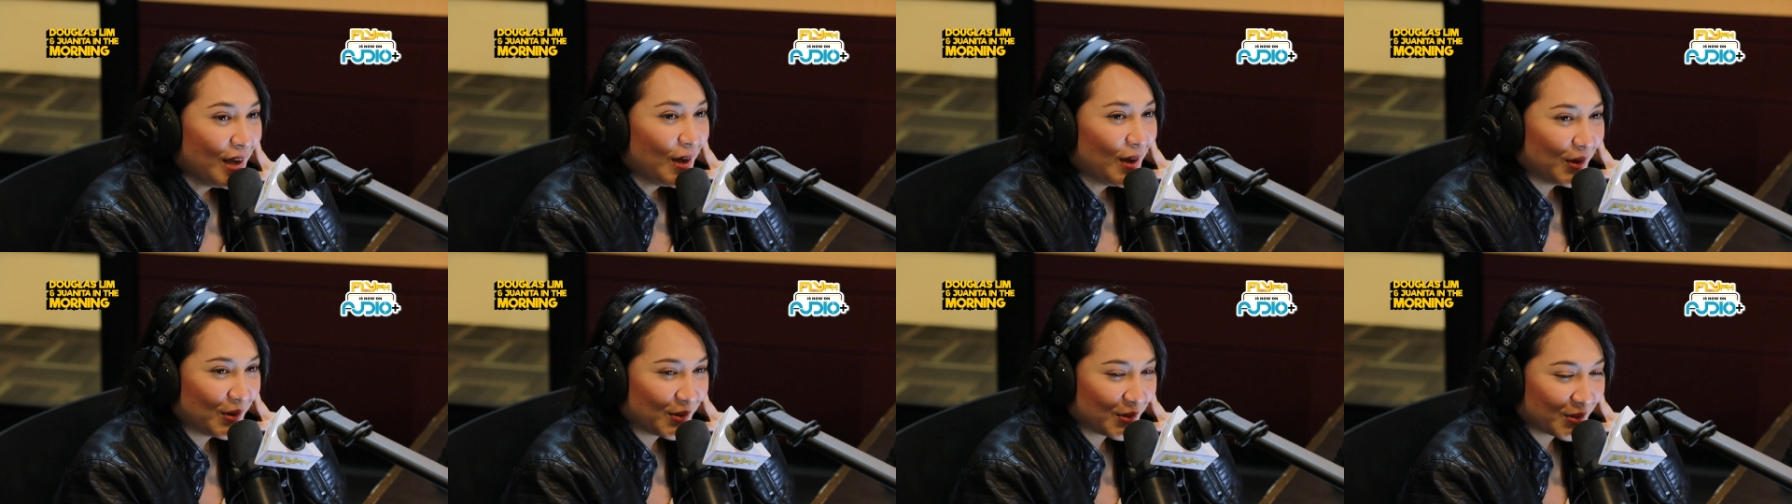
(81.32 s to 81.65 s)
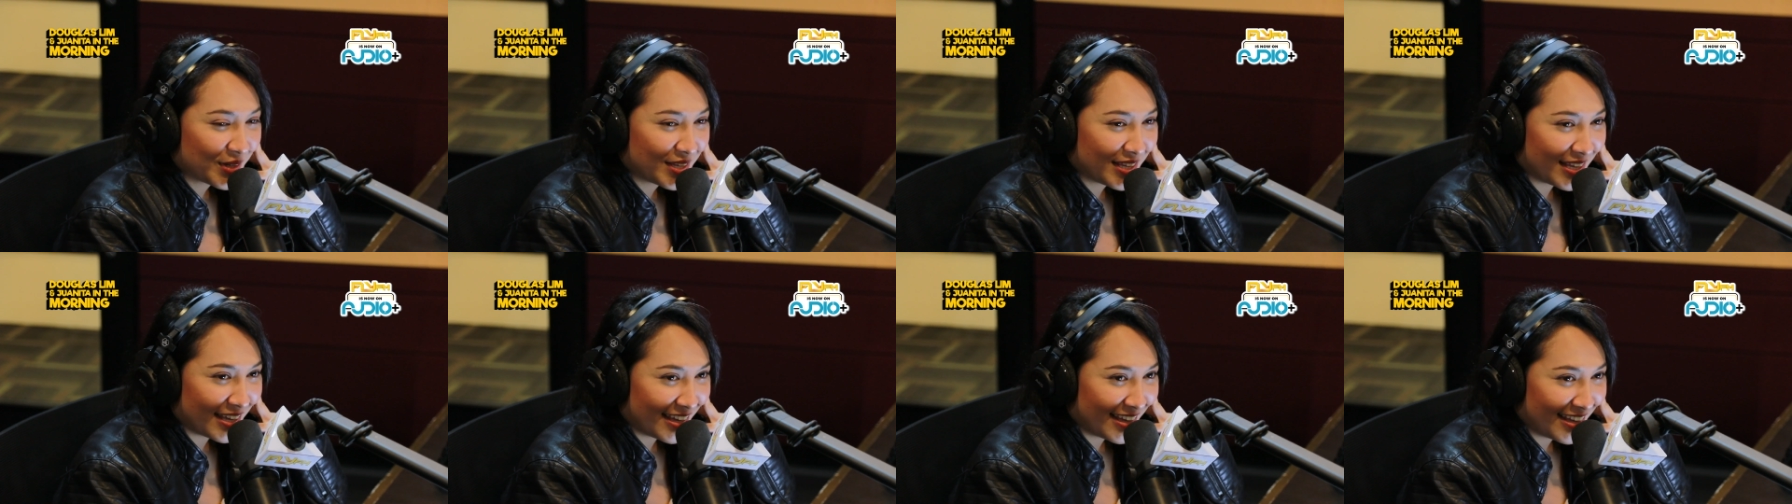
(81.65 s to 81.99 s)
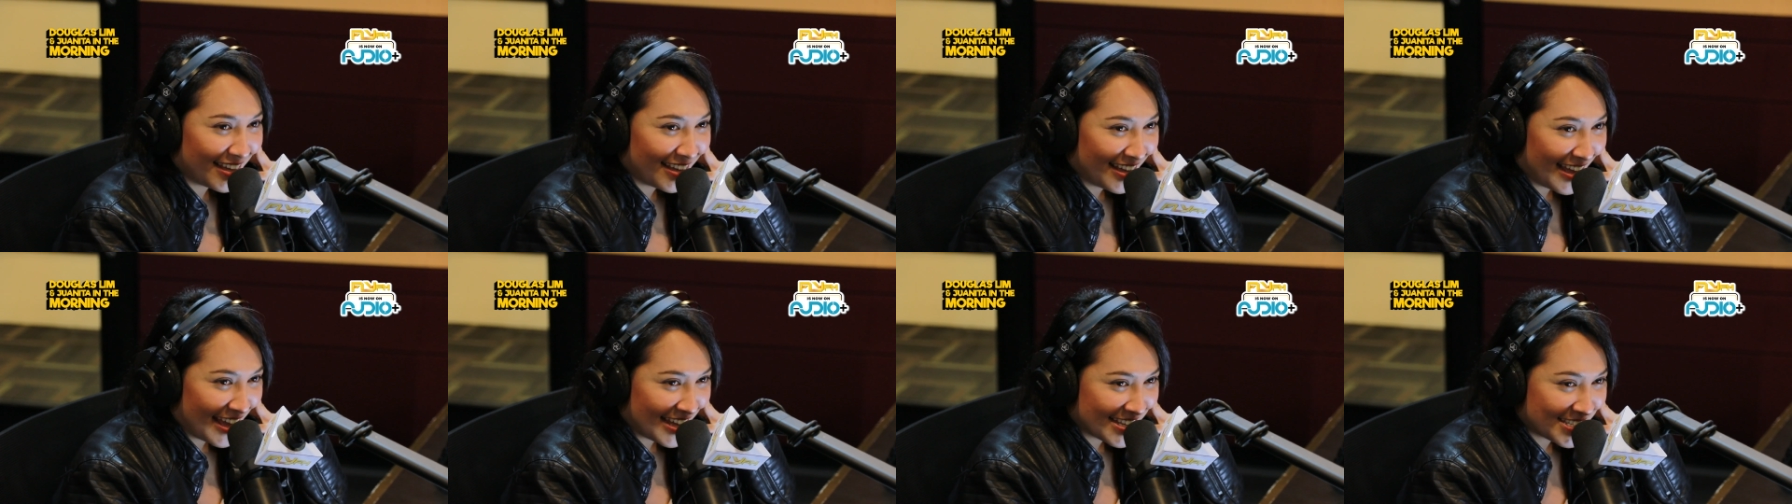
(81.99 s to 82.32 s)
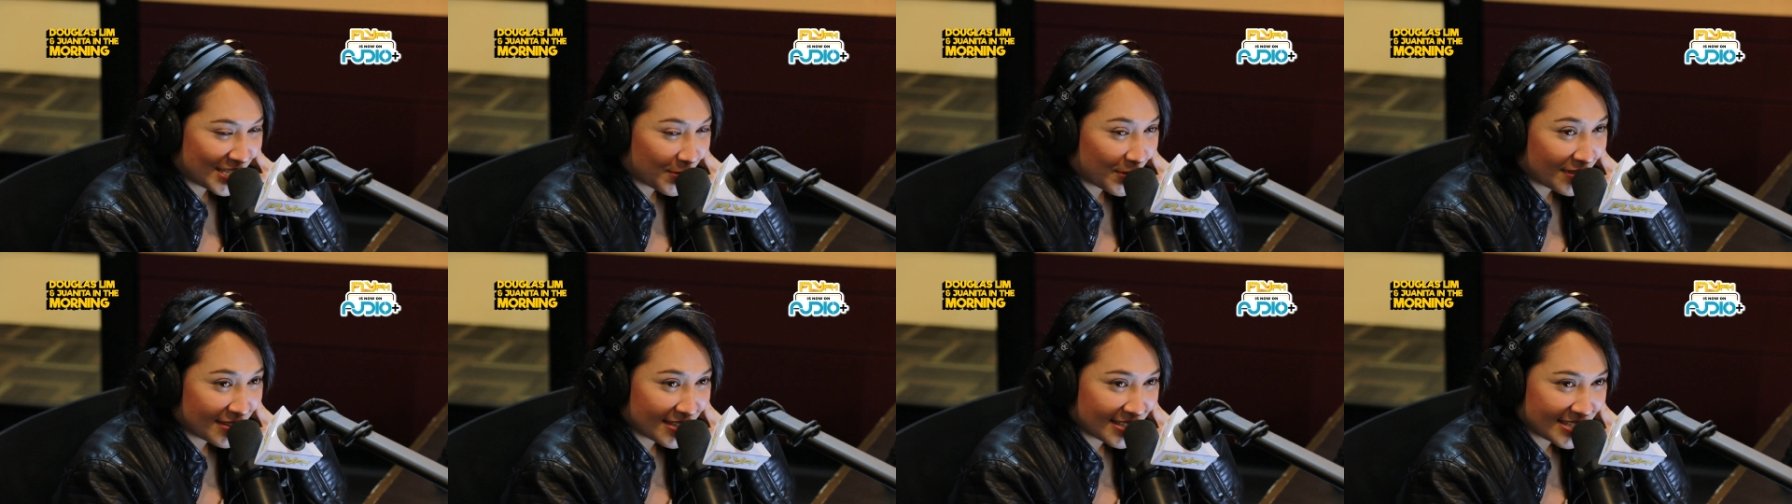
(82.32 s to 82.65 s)
Okay, I
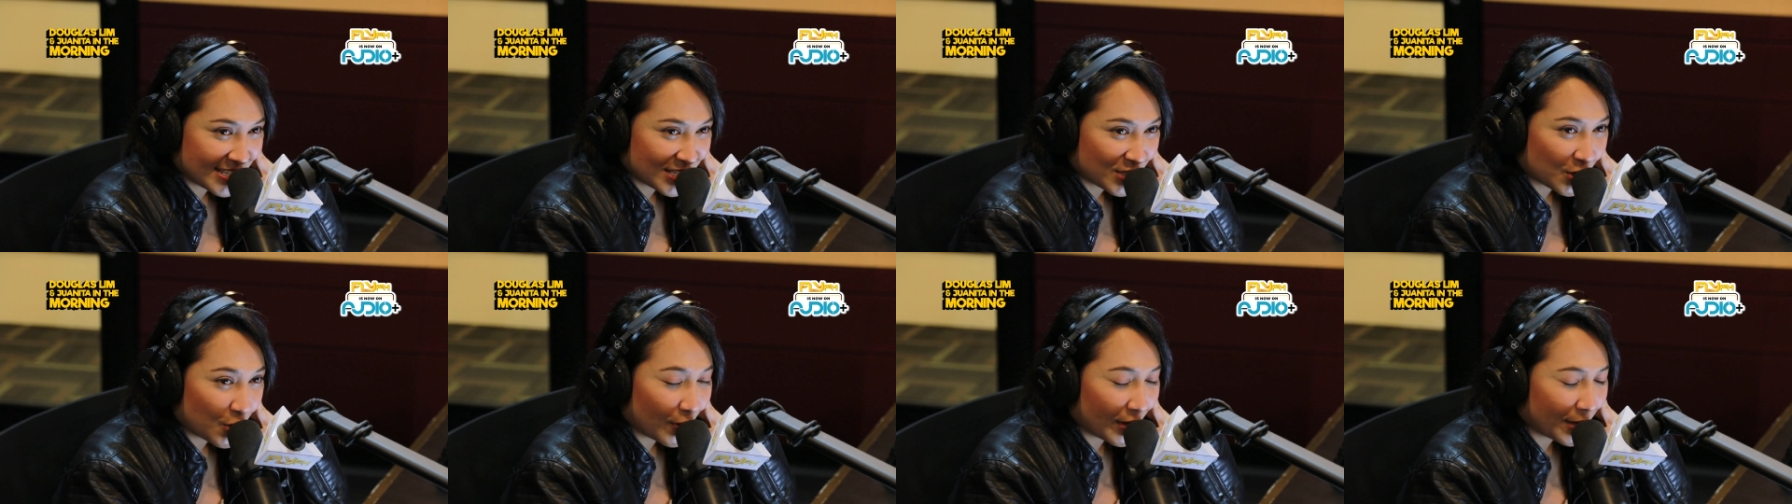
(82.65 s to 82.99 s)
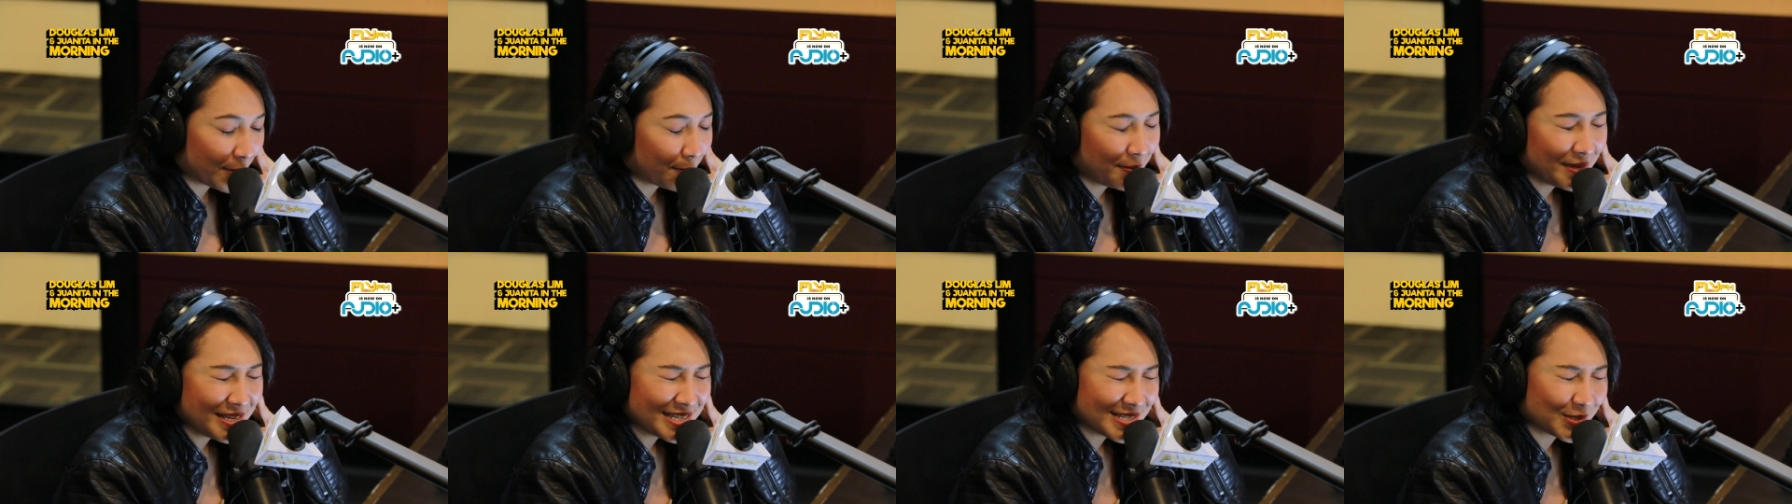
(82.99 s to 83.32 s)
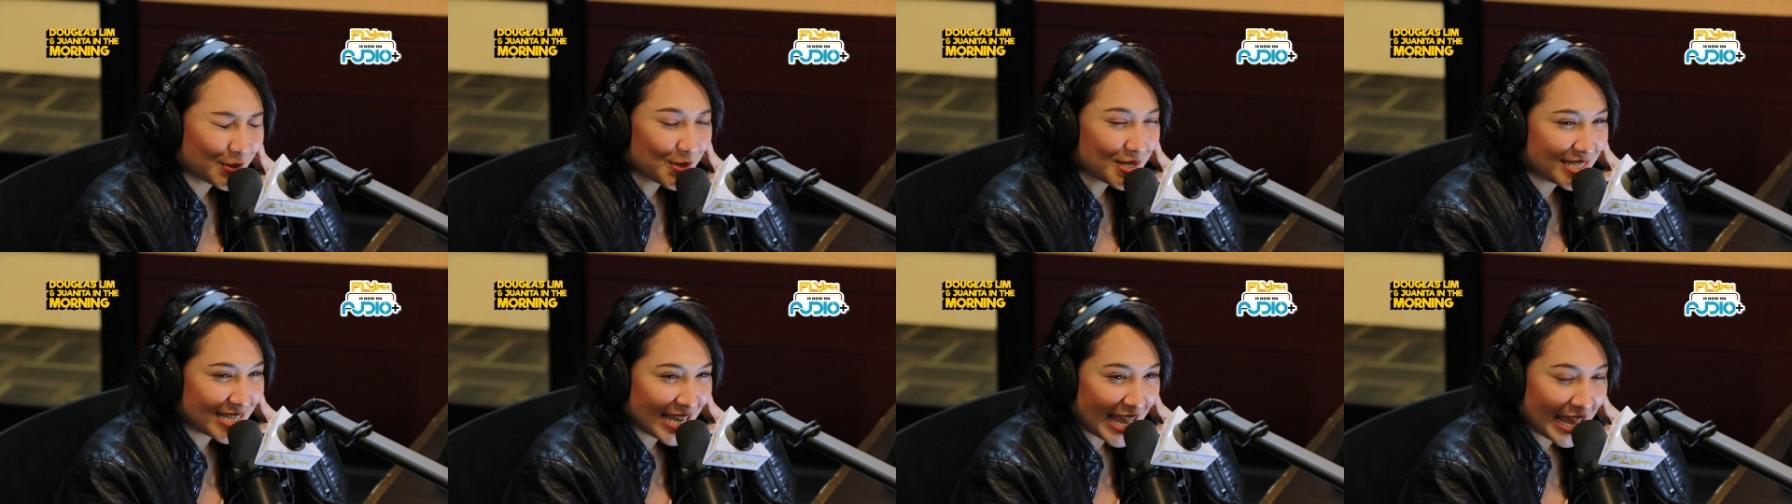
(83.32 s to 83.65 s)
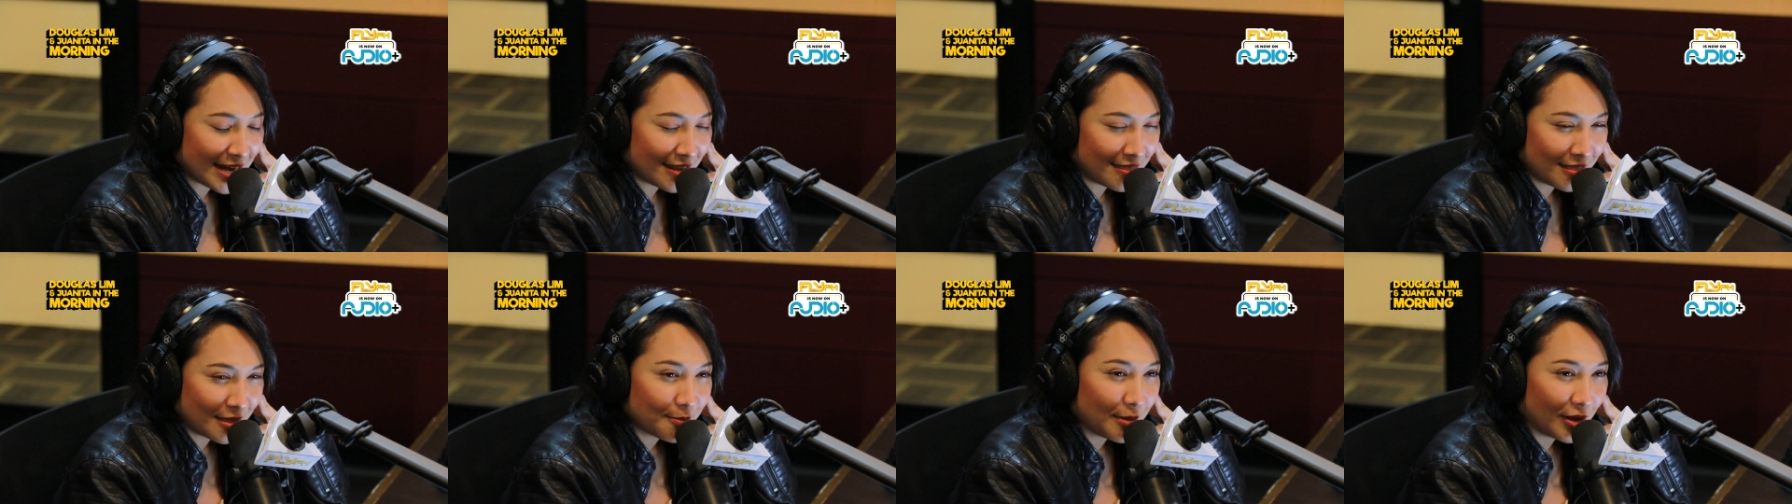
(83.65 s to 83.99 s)
see where this is going. Please don't
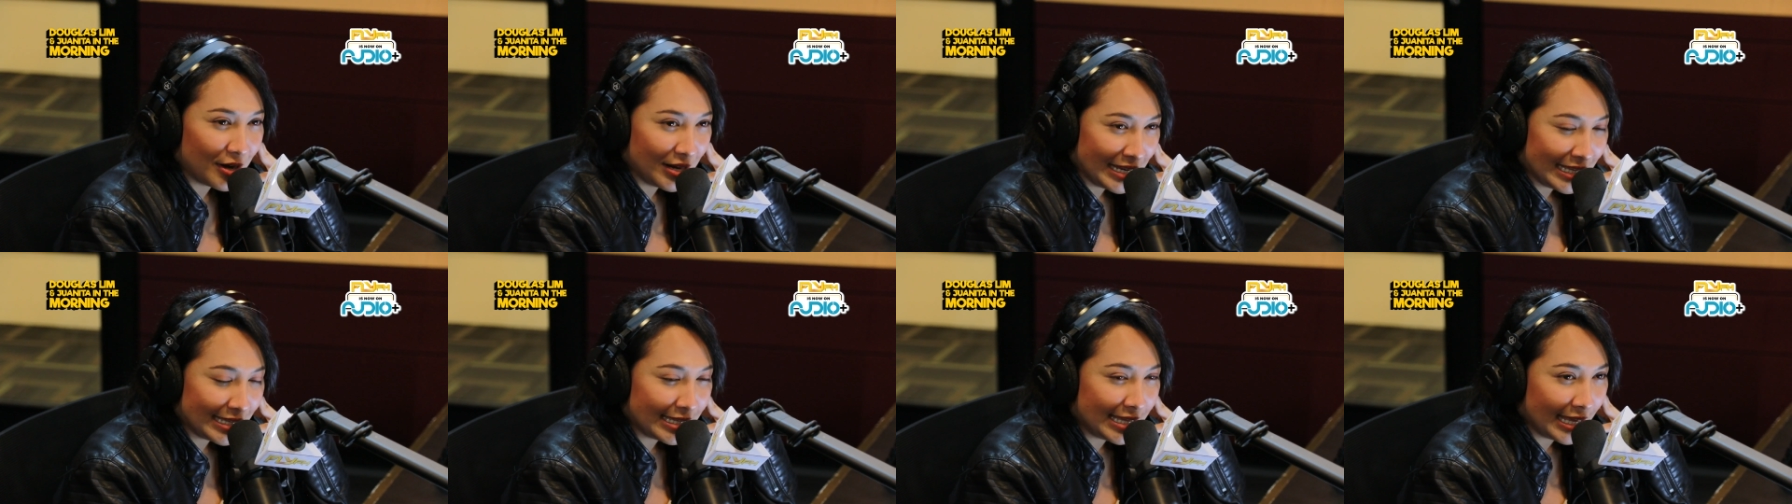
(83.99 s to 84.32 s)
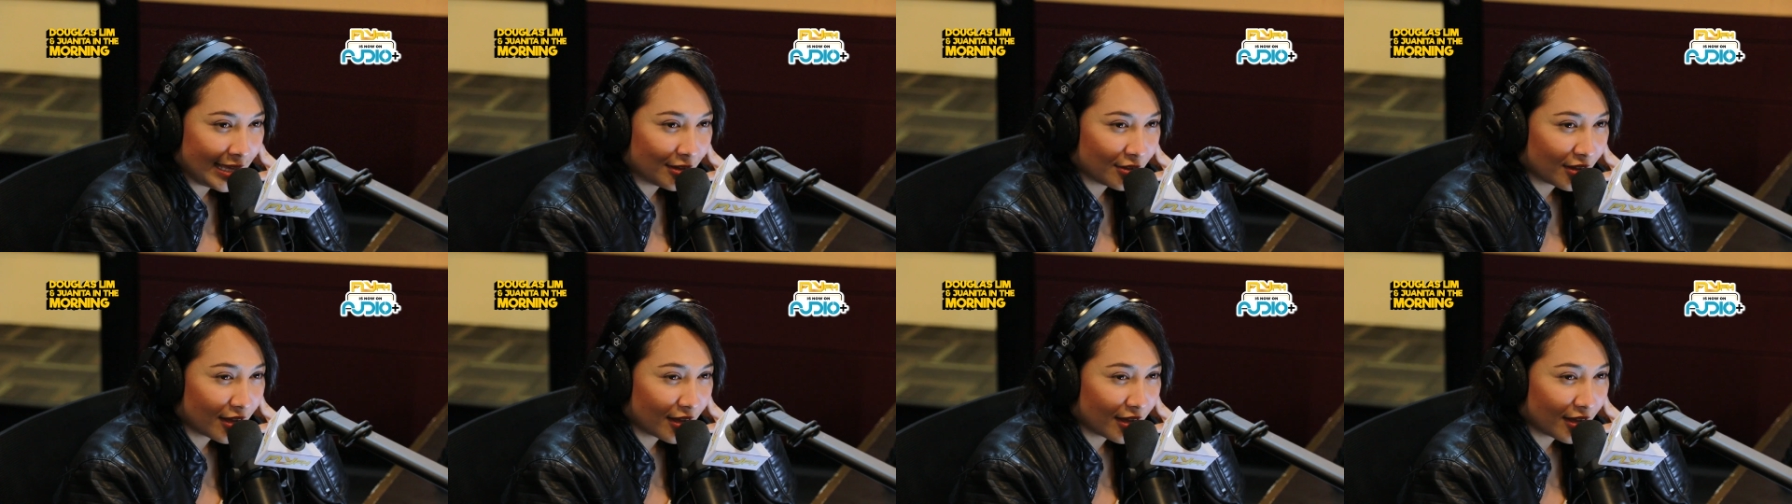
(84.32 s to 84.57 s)
say anything about licking,